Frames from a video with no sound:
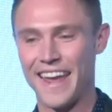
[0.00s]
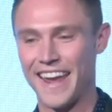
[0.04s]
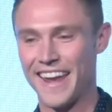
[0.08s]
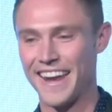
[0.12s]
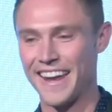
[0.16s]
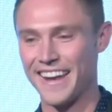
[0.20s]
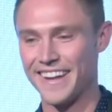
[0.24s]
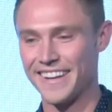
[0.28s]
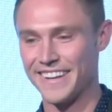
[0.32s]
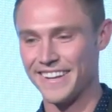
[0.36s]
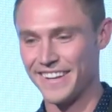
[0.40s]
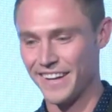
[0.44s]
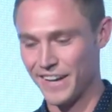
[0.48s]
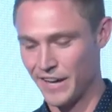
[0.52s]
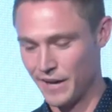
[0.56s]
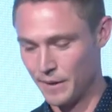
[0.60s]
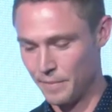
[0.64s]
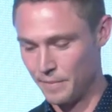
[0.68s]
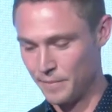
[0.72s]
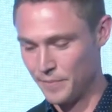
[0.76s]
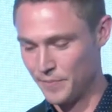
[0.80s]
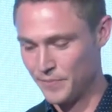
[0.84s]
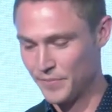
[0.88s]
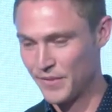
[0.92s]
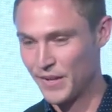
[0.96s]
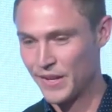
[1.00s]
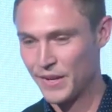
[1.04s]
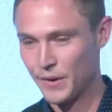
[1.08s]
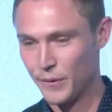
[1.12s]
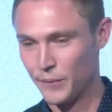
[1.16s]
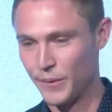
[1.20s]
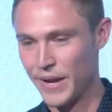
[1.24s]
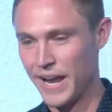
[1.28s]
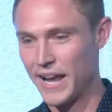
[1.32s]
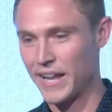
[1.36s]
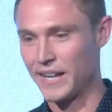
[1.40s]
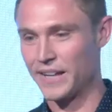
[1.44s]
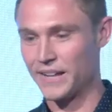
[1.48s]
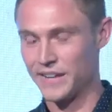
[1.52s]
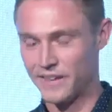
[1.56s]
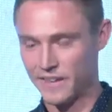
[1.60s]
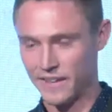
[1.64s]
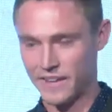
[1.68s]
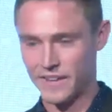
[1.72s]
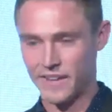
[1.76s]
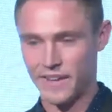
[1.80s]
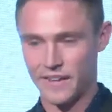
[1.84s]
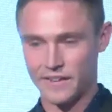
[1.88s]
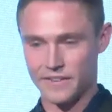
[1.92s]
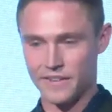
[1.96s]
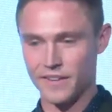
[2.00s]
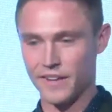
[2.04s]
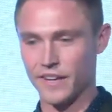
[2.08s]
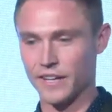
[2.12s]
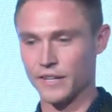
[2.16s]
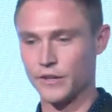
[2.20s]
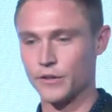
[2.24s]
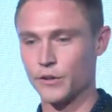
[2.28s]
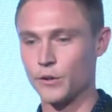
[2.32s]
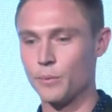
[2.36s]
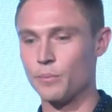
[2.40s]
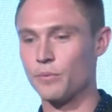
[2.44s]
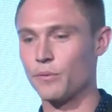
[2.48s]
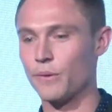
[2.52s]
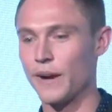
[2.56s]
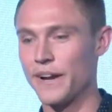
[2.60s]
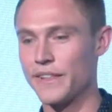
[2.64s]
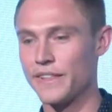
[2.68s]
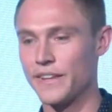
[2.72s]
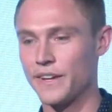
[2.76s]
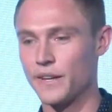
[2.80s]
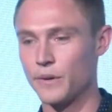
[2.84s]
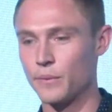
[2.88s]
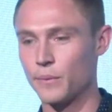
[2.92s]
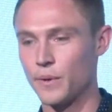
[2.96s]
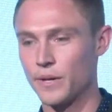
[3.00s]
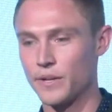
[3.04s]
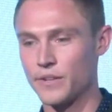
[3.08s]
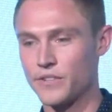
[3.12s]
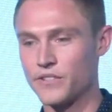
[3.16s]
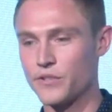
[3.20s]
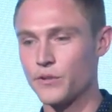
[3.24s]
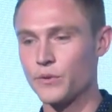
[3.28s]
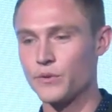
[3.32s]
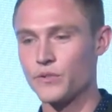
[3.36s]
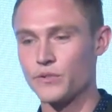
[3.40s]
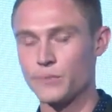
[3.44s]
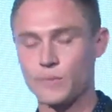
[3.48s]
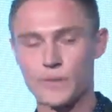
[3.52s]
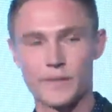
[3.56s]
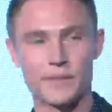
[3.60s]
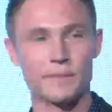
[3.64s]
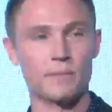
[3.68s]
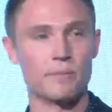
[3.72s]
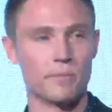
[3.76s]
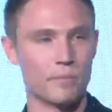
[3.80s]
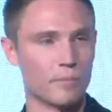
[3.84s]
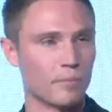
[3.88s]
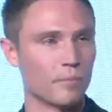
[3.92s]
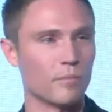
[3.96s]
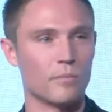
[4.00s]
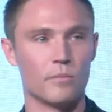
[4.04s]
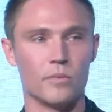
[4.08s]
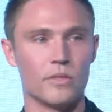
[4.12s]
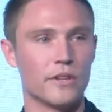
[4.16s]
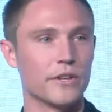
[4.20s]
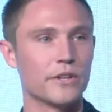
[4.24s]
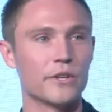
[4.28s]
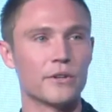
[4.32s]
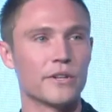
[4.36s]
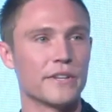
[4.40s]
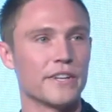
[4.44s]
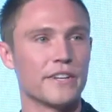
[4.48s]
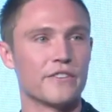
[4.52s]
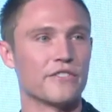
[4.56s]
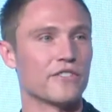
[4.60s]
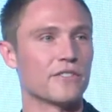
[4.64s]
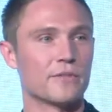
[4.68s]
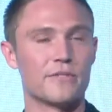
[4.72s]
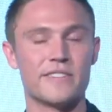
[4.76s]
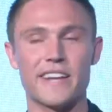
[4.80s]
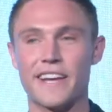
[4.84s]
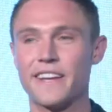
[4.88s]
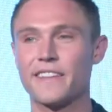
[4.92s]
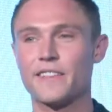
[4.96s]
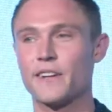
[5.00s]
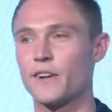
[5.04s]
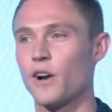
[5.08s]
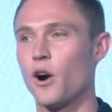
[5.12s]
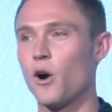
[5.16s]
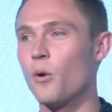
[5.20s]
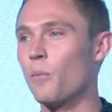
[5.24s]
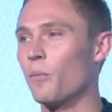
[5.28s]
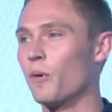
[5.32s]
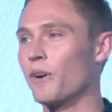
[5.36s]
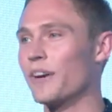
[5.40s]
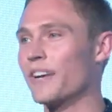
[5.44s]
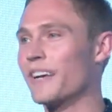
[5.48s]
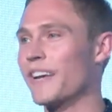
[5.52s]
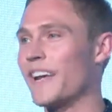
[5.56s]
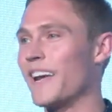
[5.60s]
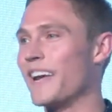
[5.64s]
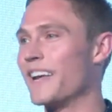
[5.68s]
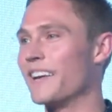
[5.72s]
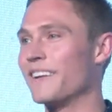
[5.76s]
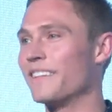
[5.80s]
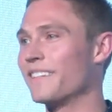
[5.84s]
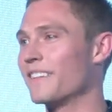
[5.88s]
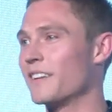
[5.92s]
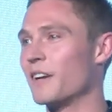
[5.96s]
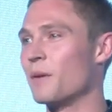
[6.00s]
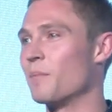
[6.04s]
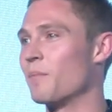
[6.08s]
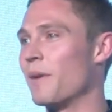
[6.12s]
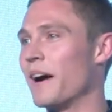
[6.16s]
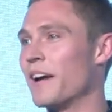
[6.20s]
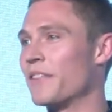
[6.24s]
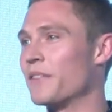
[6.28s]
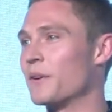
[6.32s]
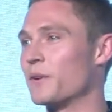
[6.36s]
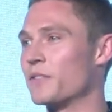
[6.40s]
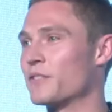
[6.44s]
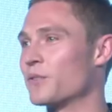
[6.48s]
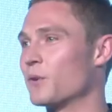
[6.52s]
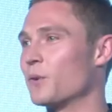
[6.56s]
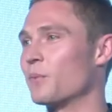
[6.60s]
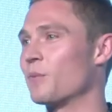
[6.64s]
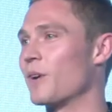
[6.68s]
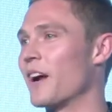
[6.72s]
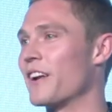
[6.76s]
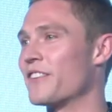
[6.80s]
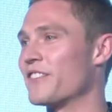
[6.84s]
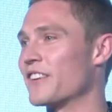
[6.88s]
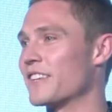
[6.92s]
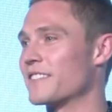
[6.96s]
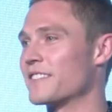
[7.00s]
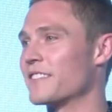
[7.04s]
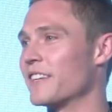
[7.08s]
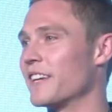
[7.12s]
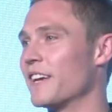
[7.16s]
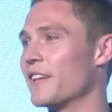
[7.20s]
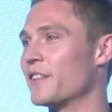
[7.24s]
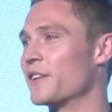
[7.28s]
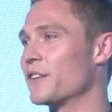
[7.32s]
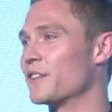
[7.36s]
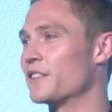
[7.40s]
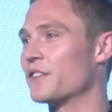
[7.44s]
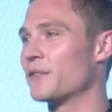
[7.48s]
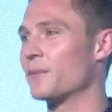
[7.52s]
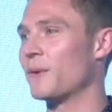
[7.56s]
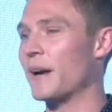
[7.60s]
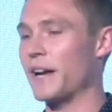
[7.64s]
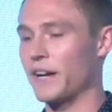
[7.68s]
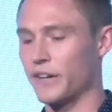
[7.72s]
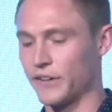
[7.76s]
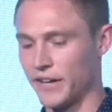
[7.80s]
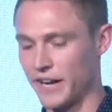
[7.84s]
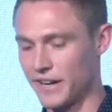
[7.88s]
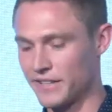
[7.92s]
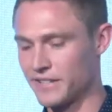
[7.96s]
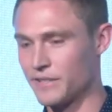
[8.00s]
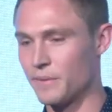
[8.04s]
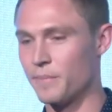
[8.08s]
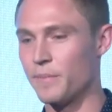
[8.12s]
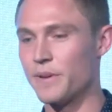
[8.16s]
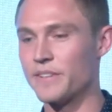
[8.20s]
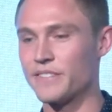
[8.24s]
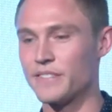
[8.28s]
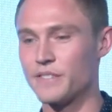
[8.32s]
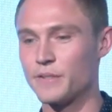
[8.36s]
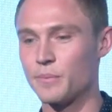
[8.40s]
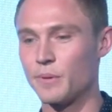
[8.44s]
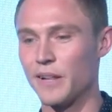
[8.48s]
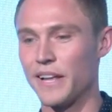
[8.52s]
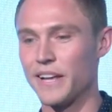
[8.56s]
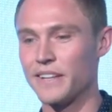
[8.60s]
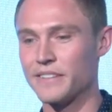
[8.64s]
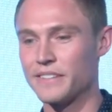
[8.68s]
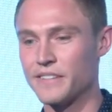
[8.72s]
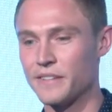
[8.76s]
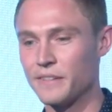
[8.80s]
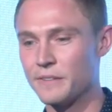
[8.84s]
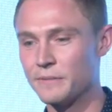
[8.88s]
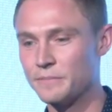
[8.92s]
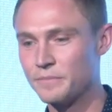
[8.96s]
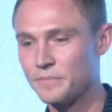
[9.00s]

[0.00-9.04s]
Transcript: And we had a group right there where students would literally just take their homework and combine their school projects together to write grants and business plans.